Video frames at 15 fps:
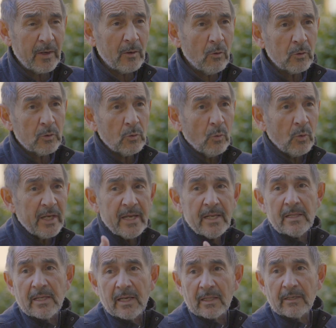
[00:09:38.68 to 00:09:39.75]
I go to
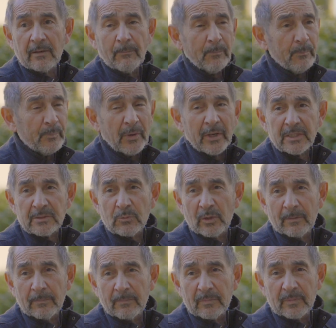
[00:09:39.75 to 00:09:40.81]
India, there are parts
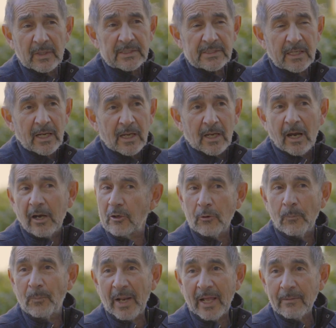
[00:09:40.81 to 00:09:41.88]
where I say, are
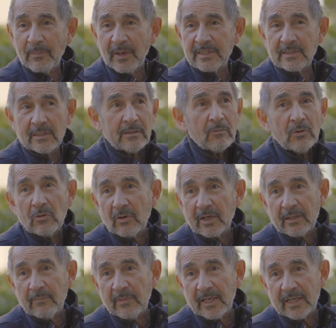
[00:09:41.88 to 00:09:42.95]
you plant-based? And they will look
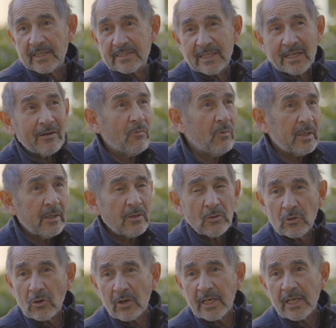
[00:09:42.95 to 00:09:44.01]
at me like saying, what are
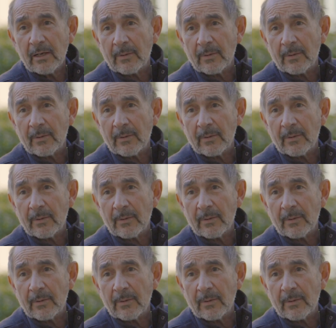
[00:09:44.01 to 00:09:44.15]
you talking